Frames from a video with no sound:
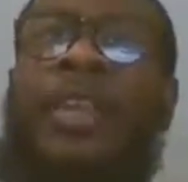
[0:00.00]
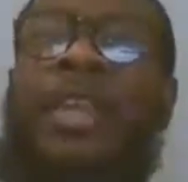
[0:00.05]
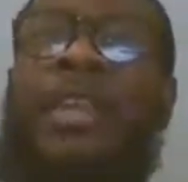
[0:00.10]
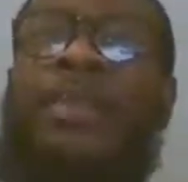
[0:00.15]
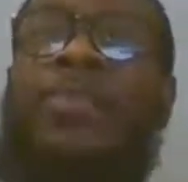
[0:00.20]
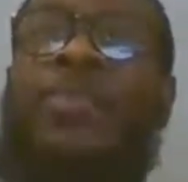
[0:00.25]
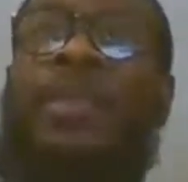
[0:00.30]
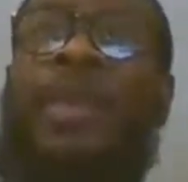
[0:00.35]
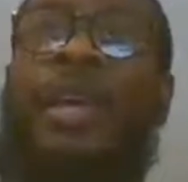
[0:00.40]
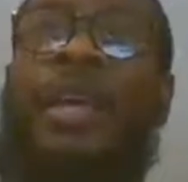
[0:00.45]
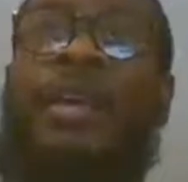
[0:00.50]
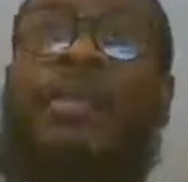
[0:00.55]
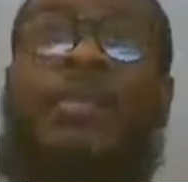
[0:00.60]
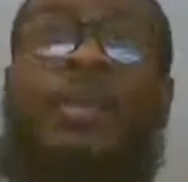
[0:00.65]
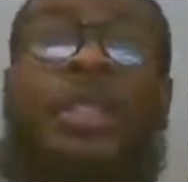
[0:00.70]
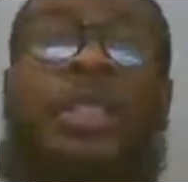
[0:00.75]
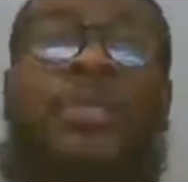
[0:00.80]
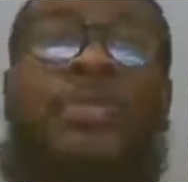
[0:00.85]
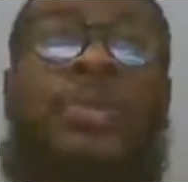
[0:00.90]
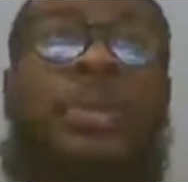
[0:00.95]
didn't play up
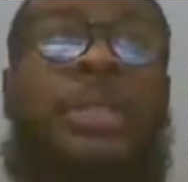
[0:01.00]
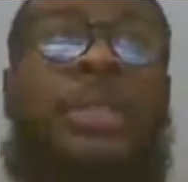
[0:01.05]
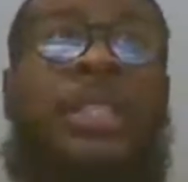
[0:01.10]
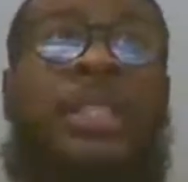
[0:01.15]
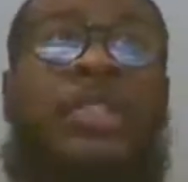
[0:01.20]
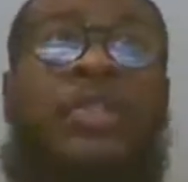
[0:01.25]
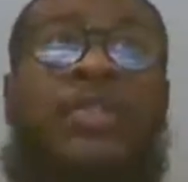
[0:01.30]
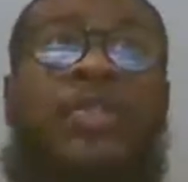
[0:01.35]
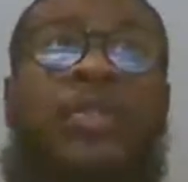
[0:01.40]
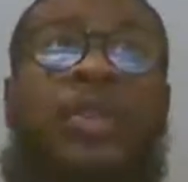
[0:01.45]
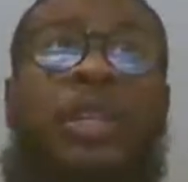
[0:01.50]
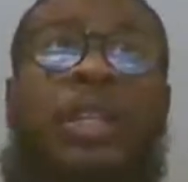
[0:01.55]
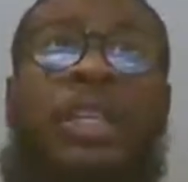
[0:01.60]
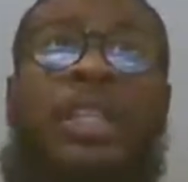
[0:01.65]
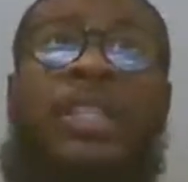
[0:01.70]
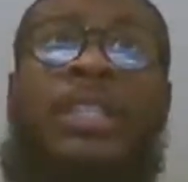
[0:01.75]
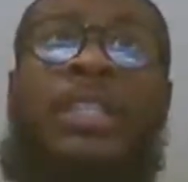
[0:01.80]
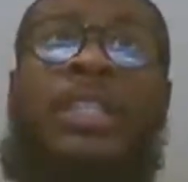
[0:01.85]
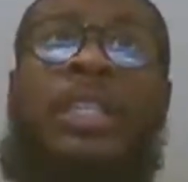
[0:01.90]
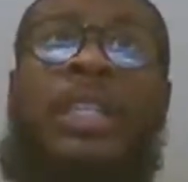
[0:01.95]
to his potential
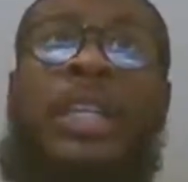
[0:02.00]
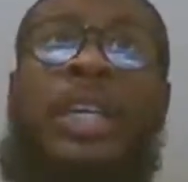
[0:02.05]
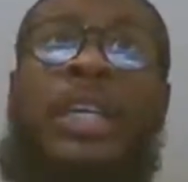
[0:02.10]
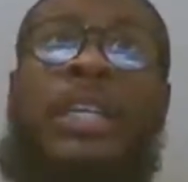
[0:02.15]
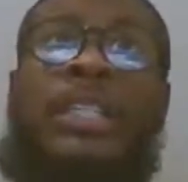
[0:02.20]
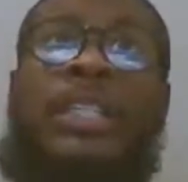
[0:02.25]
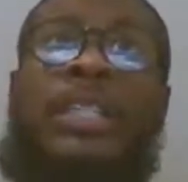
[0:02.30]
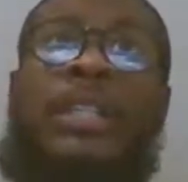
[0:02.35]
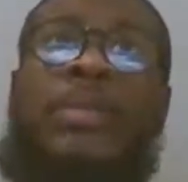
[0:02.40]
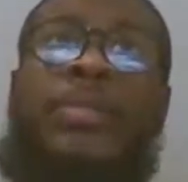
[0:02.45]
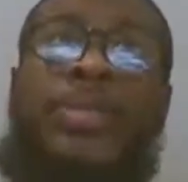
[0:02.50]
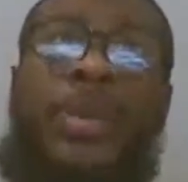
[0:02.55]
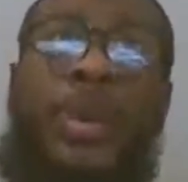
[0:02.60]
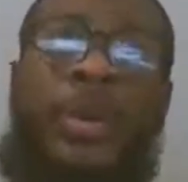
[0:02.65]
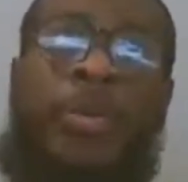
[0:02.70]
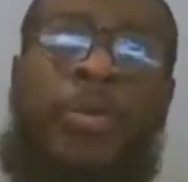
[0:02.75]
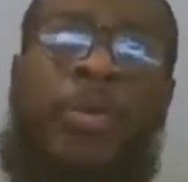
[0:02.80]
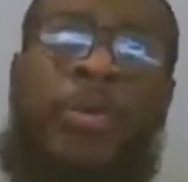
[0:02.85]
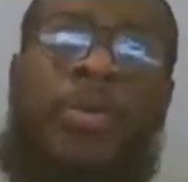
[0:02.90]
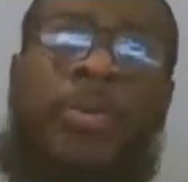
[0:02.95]
against the Nuggets in the
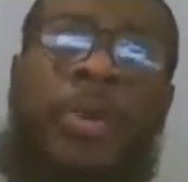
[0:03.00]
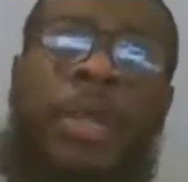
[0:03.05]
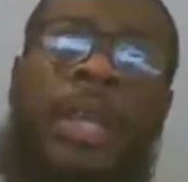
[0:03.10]
bubble.